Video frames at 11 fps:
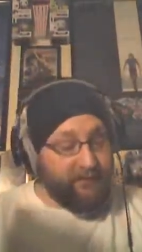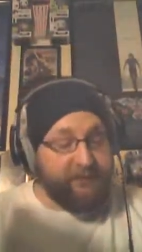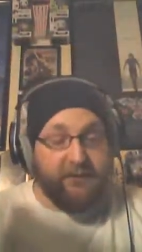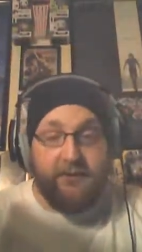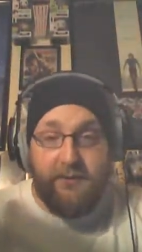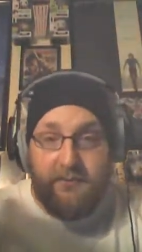
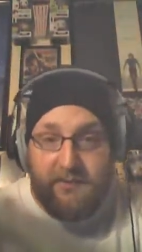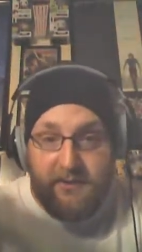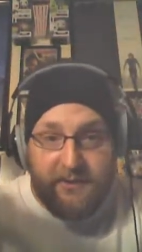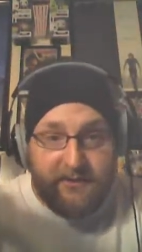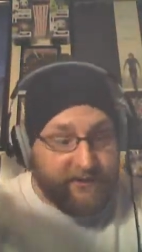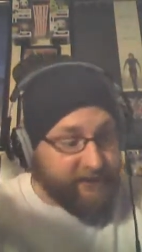if you don't know what
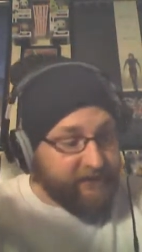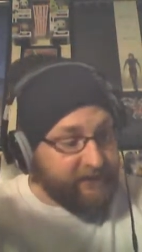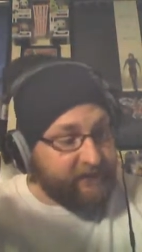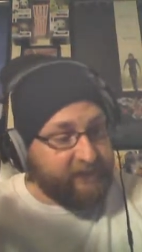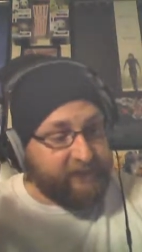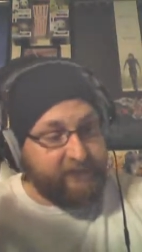
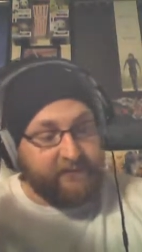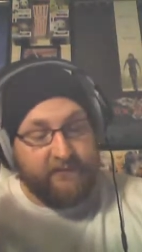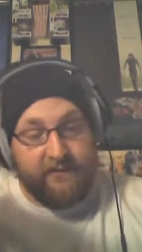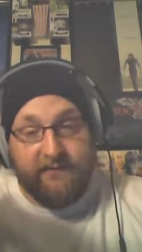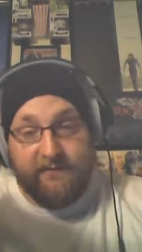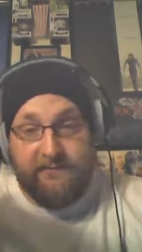Nauticus is,
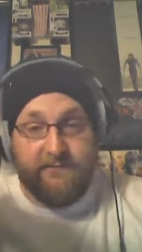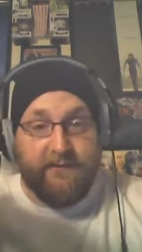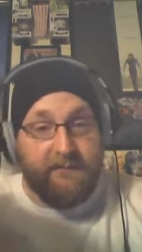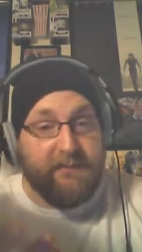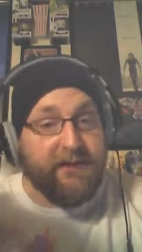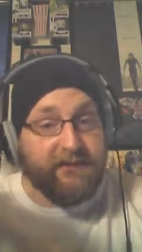it's
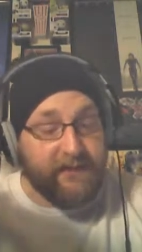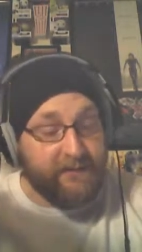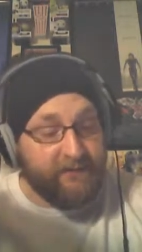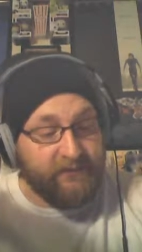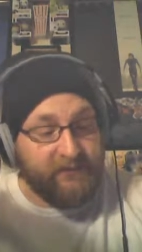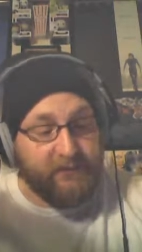a
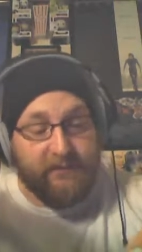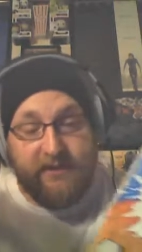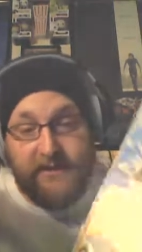maritime museum,